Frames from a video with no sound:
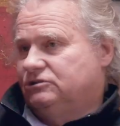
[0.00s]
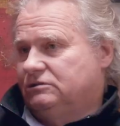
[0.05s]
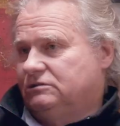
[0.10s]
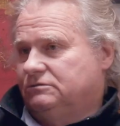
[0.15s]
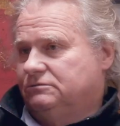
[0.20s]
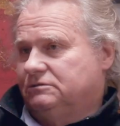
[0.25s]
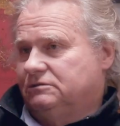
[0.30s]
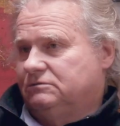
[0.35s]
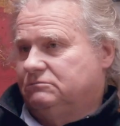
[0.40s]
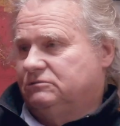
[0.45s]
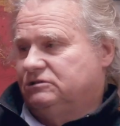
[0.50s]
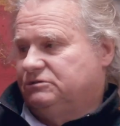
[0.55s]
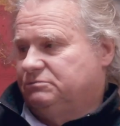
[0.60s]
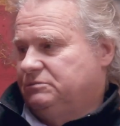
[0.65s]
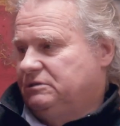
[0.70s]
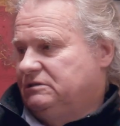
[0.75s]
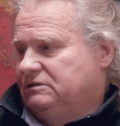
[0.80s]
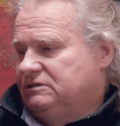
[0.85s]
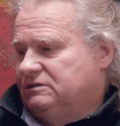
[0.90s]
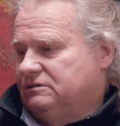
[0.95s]
children, which
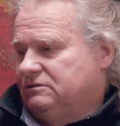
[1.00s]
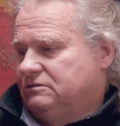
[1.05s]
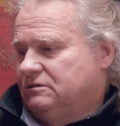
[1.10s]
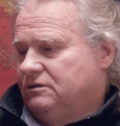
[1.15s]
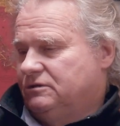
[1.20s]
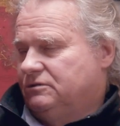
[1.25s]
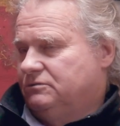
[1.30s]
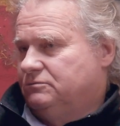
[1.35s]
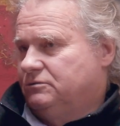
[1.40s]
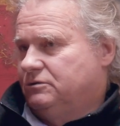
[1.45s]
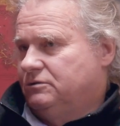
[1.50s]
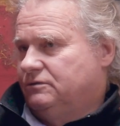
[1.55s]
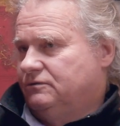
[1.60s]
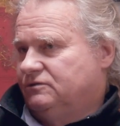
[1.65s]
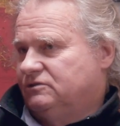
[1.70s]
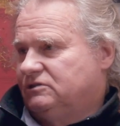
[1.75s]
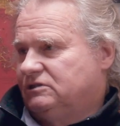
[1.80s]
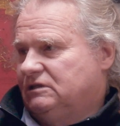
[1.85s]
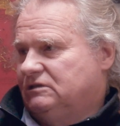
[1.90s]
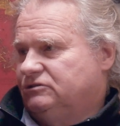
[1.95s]
means they're on the road to
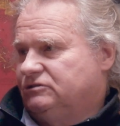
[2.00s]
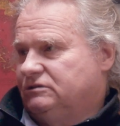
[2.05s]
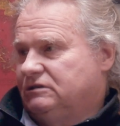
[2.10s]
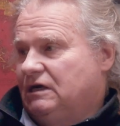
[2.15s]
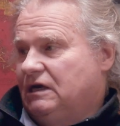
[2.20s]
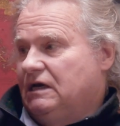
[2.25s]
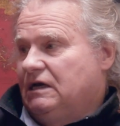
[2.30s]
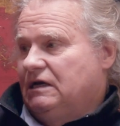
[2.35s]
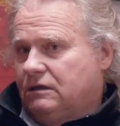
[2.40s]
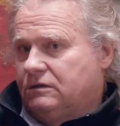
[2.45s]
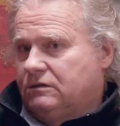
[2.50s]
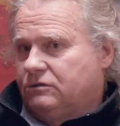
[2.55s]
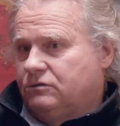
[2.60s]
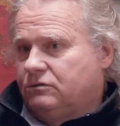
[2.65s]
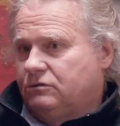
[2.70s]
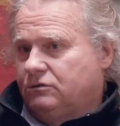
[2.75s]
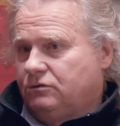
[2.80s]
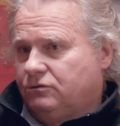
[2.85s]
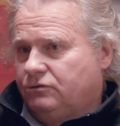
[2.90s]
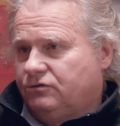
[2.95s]
extinction.
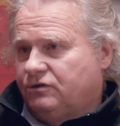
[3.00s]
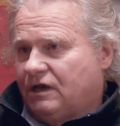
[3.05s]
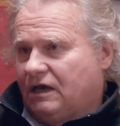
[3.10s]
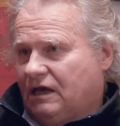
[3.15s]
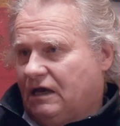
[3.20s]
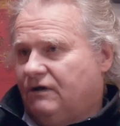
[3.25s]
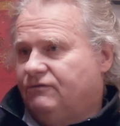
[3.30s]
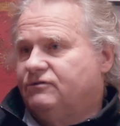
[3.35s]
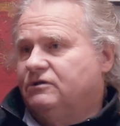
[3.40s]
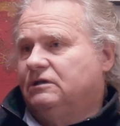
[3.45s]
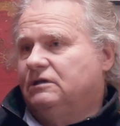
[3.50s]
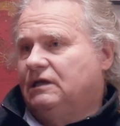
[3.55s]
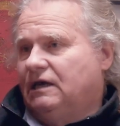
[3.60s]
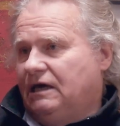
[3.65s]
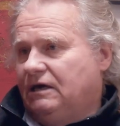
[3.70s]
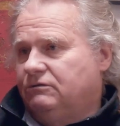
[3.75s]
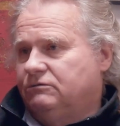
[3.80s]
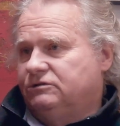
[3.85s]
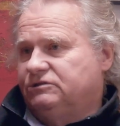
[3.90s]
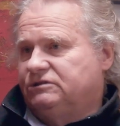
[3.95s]
To lose half the
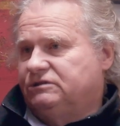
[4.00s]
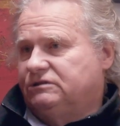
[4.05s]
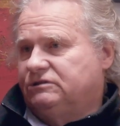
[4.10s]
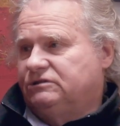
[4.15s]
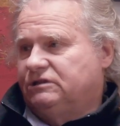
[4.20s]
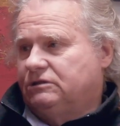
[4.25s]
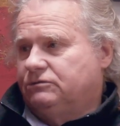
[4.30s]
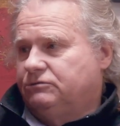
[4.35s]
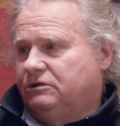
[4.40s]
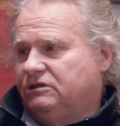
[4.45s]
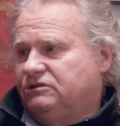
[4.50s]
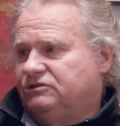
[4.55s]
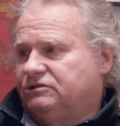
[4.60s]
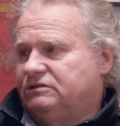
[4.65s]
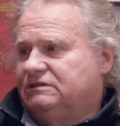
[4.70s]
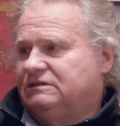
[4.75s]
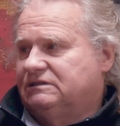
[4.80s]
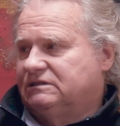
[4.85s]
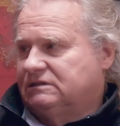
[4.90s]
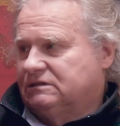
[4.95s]
languages in a
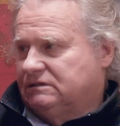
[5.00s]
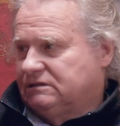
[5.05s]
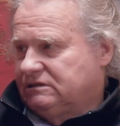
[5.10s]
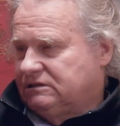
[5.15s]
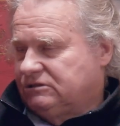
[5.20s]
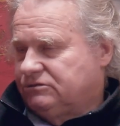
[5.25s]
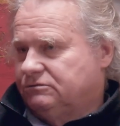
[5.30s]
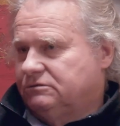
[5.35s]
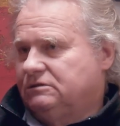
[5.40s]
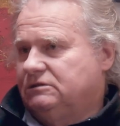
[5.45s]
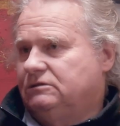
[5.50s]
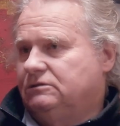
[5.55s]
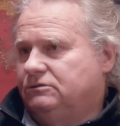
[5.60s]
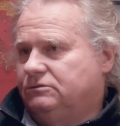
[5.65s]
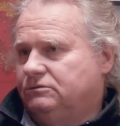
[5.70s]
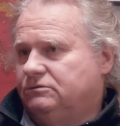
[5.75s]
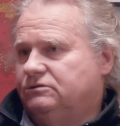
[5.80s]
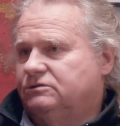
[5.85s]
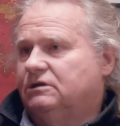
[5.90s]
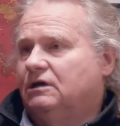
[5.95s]
generation is to literally
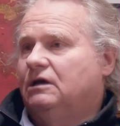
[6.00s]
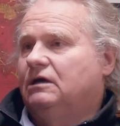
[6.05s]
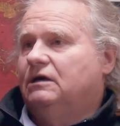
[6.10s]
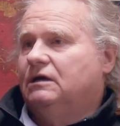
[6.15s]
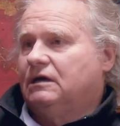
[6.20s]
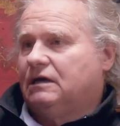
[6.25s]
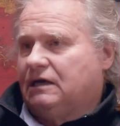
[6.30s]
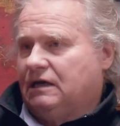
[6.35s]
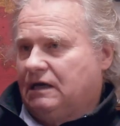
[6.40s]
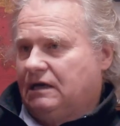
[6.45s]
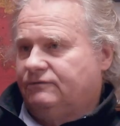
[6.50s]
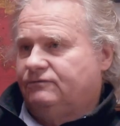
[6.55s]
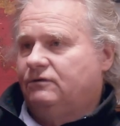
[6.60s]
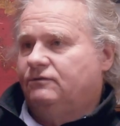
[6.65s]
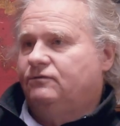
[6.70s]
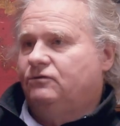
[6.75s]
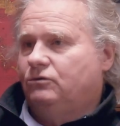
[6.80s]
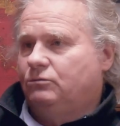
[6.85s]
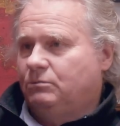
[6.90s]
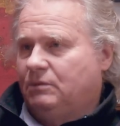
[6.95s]
lose half
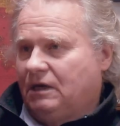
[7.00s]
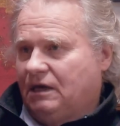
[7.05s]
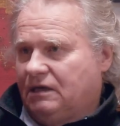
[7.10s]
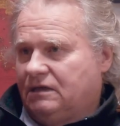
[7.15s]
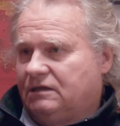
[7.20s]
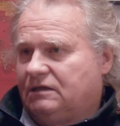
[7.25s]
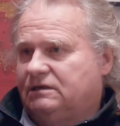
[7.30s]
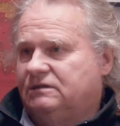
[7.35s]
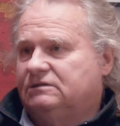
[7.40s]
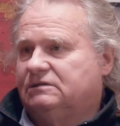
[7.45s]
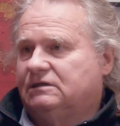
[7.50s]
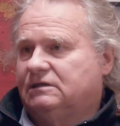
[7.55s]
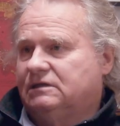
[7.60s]
of humanity's